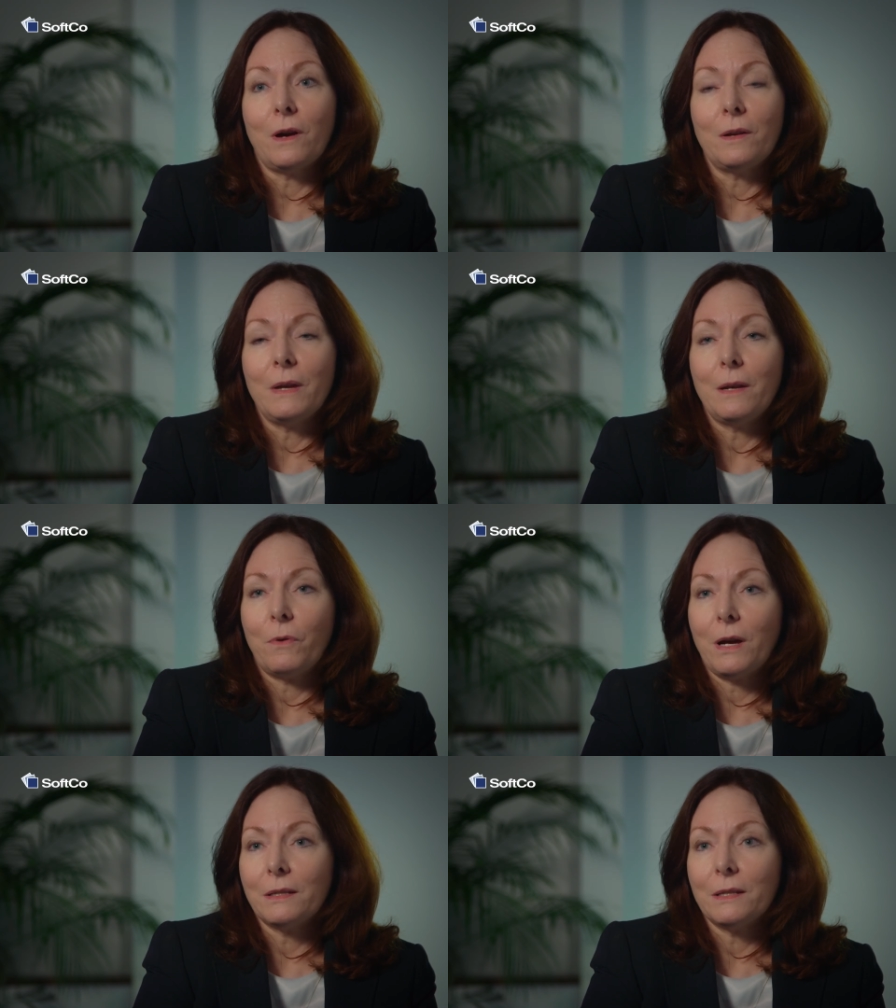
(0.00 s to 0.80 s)
automated
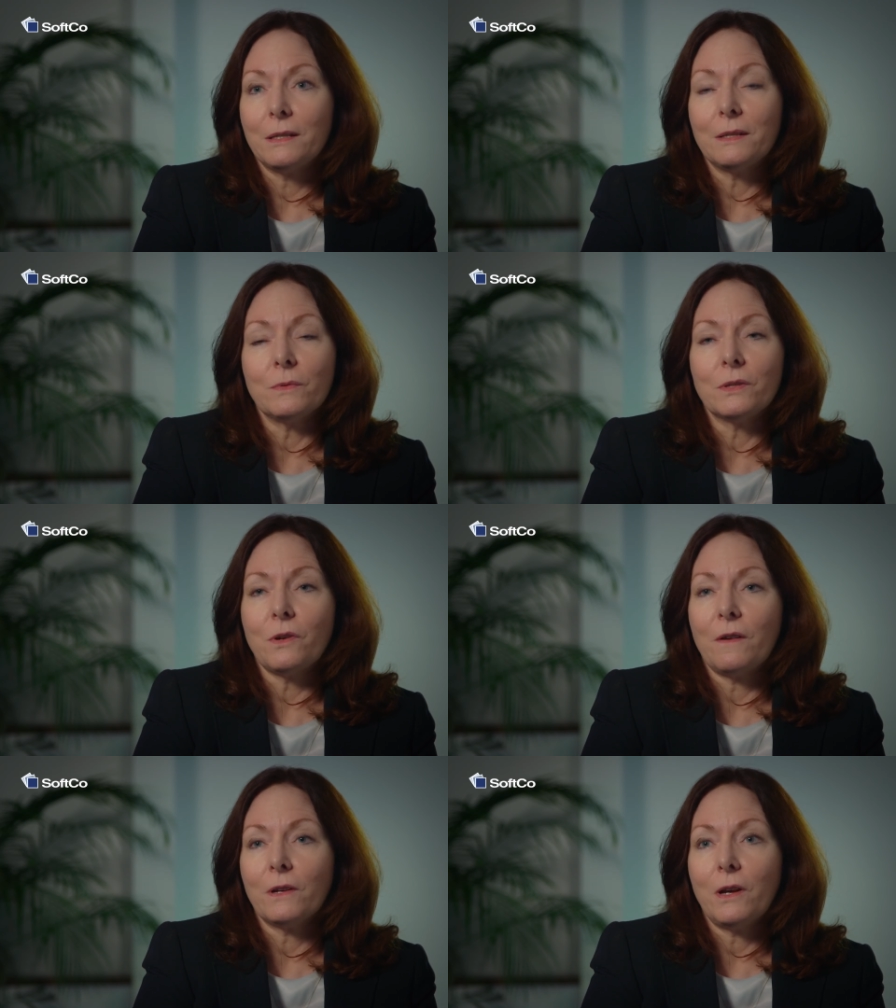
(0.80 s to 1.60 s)
processes with
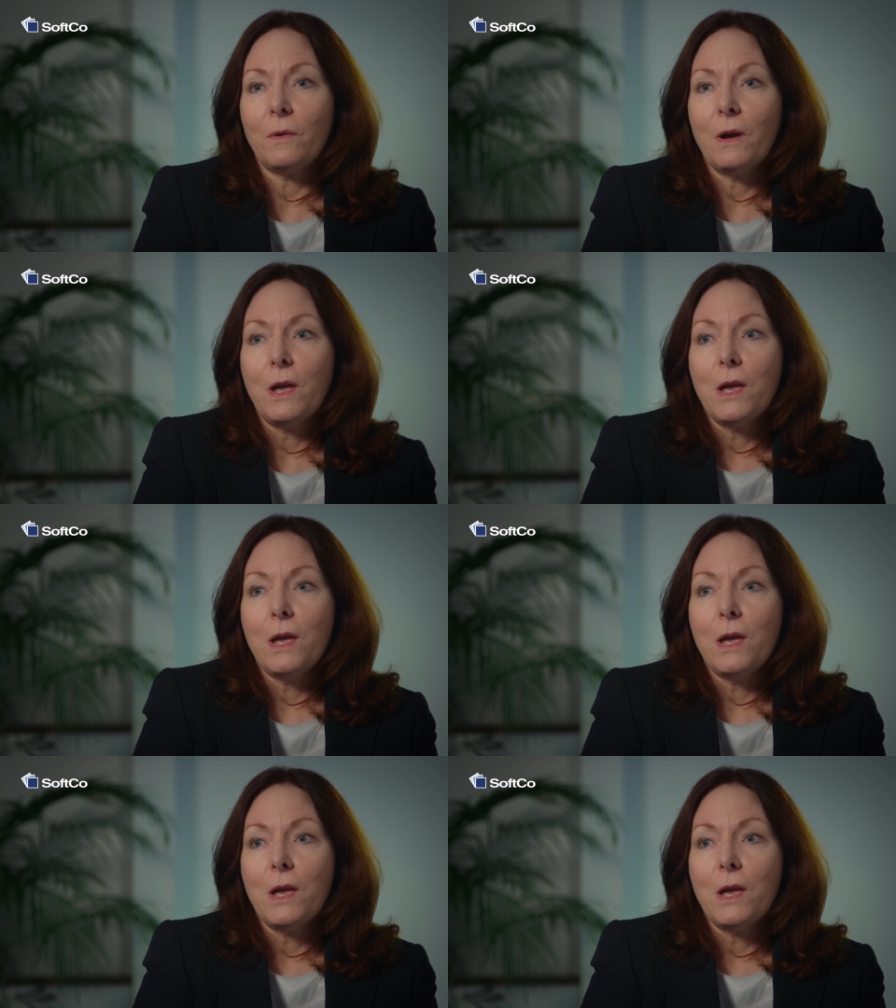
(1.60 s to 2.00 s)
SoftCo,